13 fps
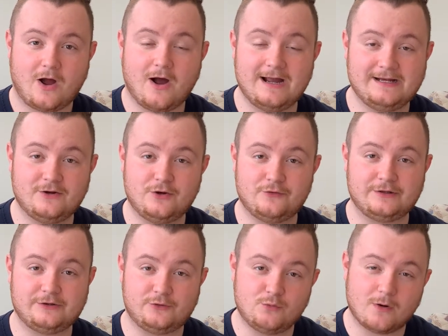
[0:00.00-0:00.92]
I know that
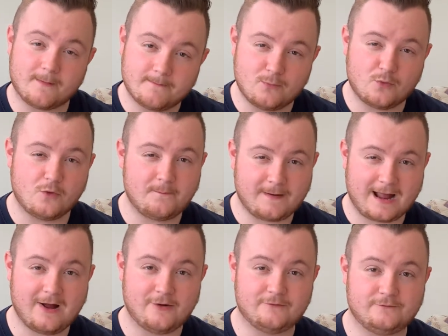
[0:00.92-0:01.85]
you are more
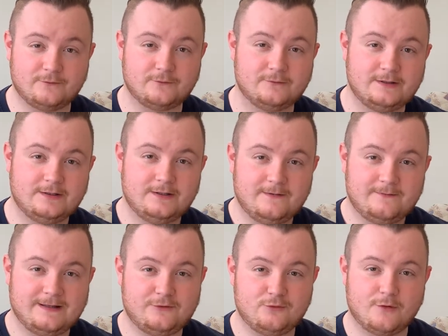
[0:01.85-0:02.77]
powerful,
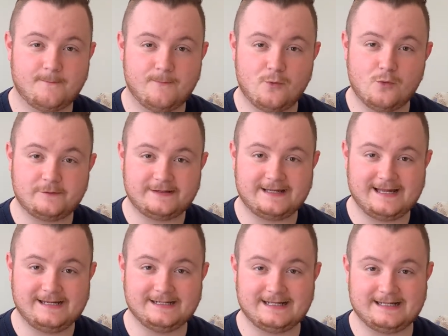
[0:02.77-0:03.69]
that you are more
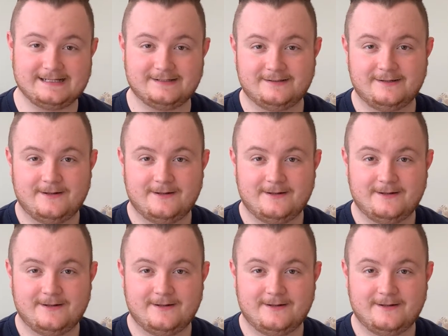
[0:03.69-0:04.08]
kingly,